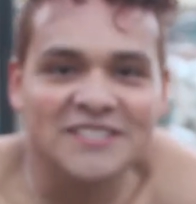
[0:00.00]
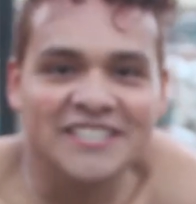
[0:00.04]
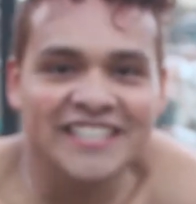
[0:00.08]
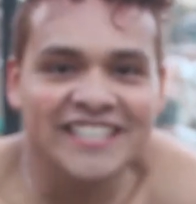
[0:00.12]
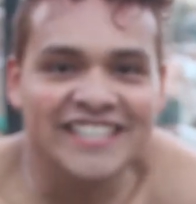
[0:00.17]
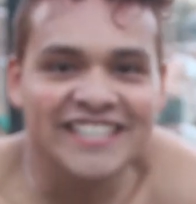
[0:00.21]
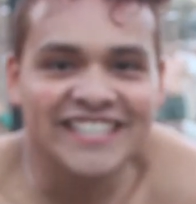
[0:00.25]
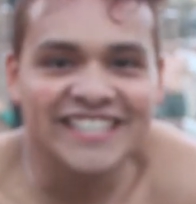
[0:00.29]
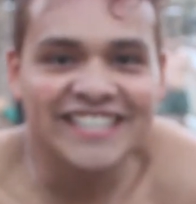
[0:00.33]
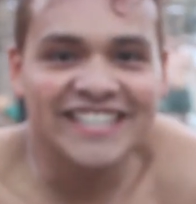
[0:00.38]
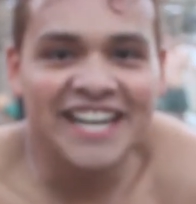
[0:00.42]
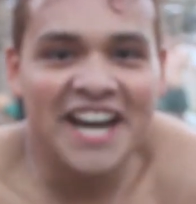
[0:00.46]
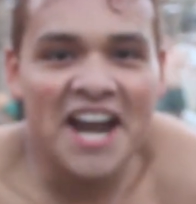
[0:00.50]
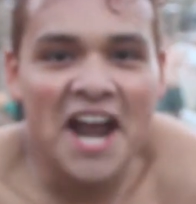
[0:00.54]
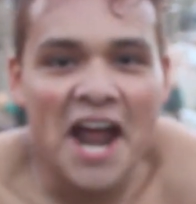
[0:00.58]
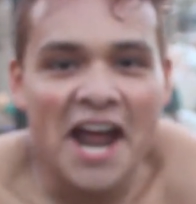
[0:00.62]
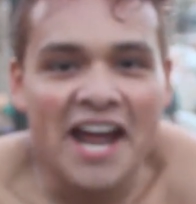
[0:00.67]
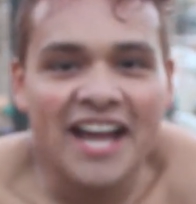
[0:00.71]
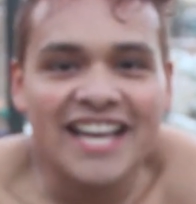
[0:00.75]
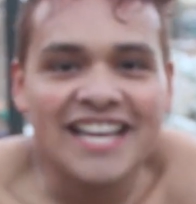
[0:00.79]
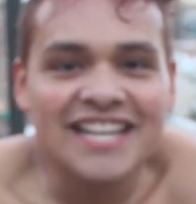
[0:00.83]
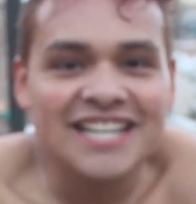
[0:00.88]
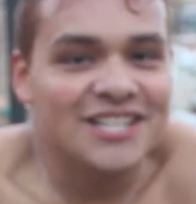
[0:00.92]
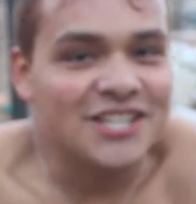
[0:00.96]
Spring.
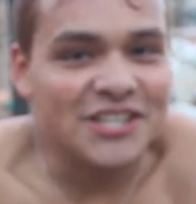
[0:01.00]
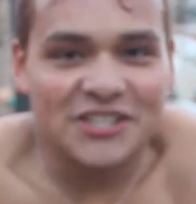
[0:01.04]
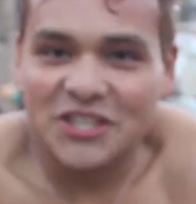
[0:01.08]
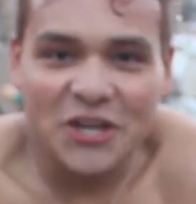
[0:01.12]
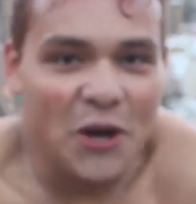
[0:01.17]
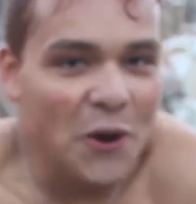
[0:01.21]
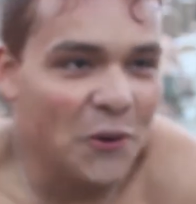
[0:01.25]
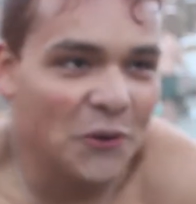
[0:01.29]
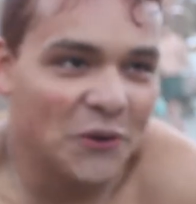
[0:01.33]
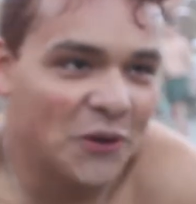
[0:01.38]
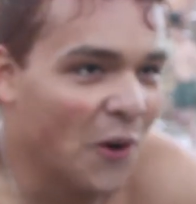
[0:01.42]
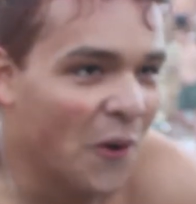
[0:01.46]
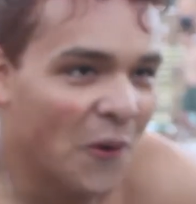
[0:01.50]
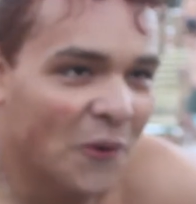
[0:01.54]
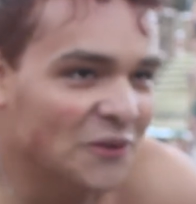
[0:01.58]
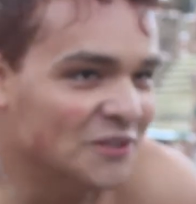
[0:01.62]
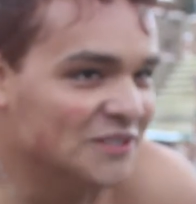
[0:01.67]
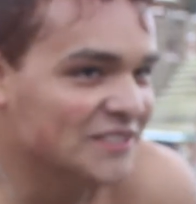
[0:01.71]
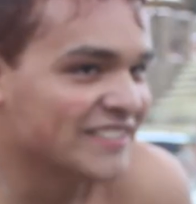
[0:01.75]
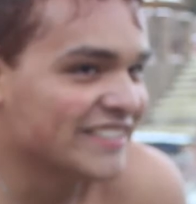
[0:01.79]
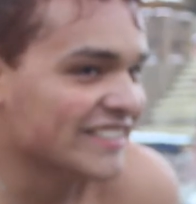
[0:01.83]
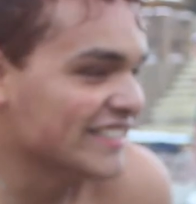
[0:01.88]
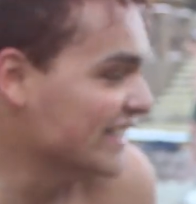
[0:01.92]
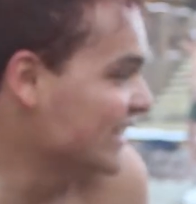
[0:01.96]
It is so
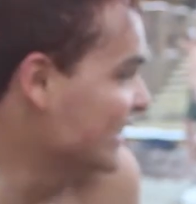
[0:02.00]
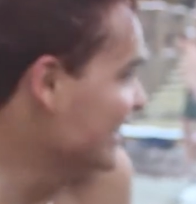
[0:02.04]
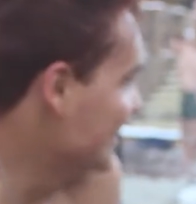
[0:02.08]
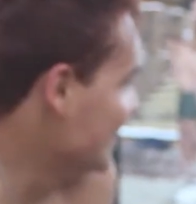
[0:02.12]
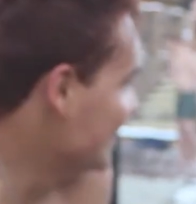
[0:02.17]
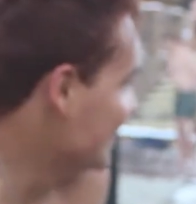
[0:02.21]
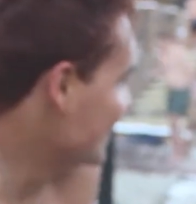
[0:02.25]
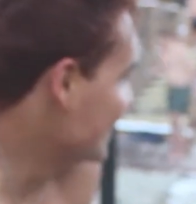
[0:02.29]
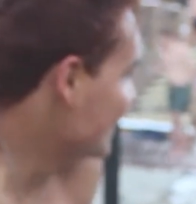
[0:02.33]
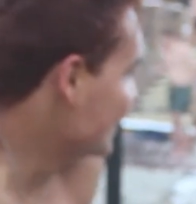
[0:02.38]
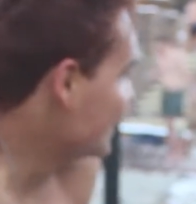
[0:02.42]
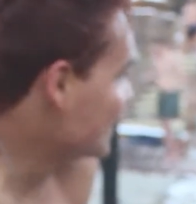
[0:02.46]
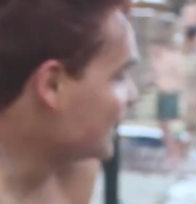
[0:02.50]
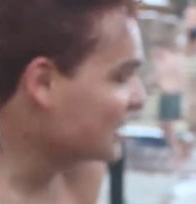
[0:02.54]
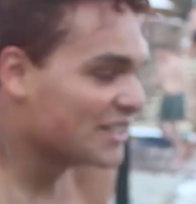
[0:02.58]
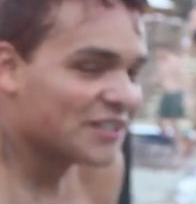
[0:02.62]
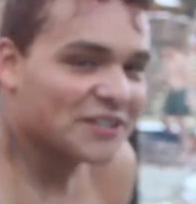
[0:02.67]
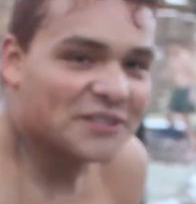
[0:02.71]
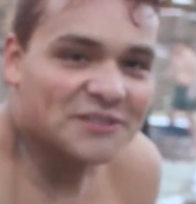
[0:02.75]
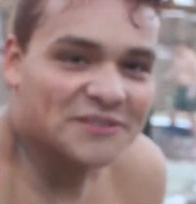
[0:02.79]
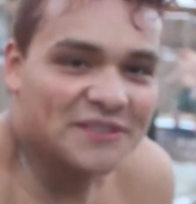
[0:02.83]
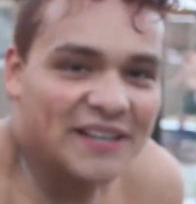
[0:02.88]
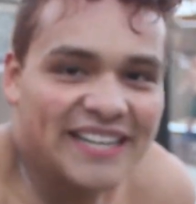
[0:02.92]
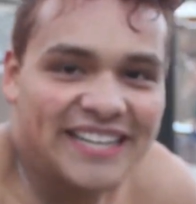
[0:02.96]
cold. cold.
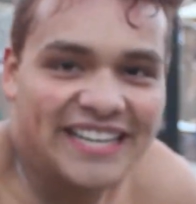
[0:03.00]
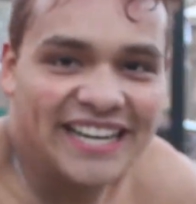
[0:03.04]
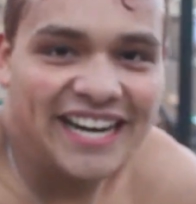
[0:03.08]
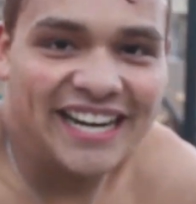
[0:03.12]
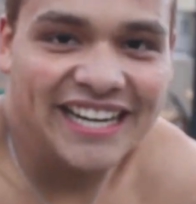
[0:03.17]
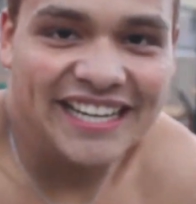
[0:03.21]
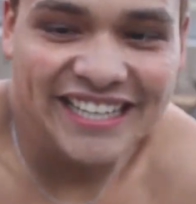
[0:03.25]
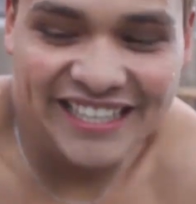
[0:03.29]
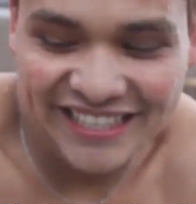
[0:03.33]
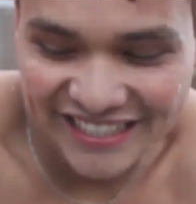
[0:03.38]
Oh my god.